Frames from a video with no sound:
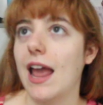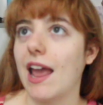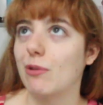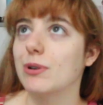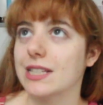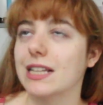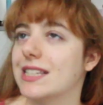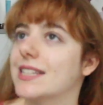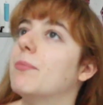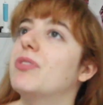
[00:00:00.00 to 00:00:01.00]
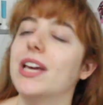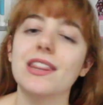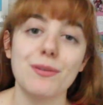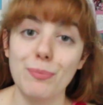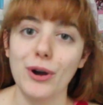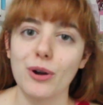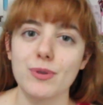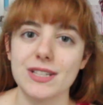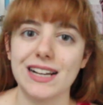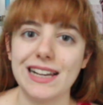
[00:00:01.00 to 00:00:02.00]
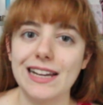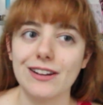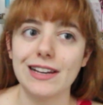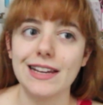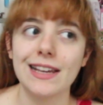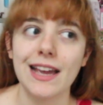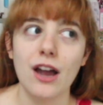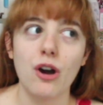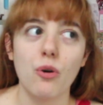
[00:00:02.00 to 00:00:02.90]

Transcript: It was that something in the book was clearly